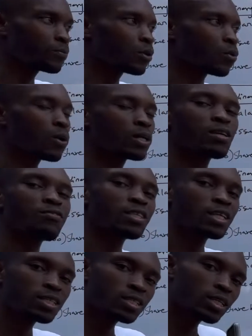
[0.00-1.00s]
whatever that
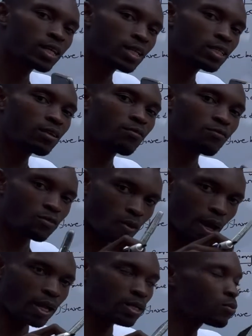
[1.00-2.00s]
is negative, you
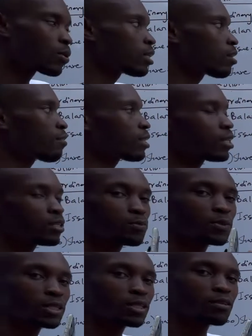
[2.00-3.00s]
add, whatever that is
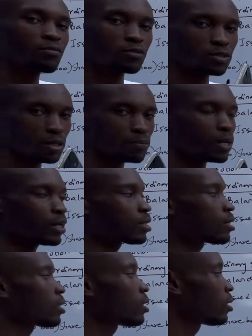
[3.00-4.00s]
positive, you subtract.
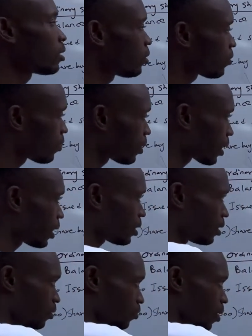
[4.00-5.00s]
You're going to get
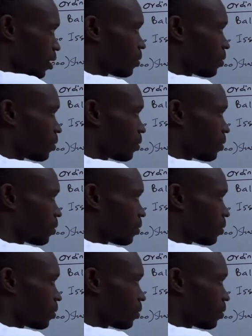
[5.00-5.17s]
this one.